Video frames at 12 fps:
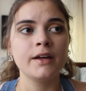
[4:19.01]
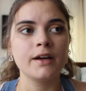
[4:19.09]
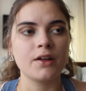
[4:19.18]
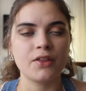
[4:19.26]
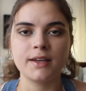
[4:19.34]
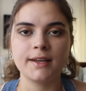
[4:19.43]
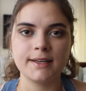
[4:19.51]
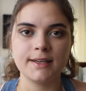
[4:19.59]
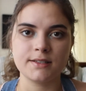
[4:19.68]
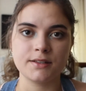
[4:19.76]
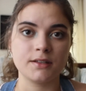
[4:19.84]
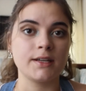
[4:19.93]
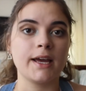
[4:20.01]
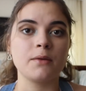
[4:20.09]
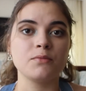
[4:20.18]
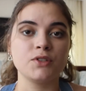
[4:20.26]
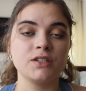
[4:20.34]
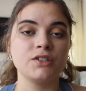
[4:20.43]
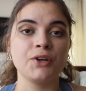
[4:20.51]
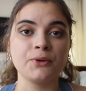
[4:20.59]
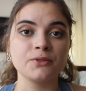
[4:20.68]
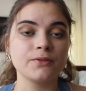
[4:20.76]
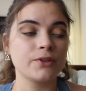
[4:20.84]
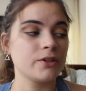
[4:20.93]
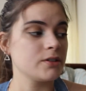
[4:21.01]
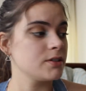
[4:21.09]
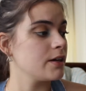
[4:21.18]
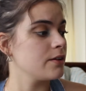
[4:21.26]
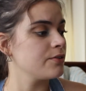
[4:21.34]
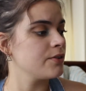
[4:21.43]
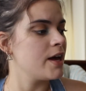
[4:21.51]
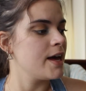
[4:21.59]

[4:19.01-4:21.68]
Athena is the name she chose for herself,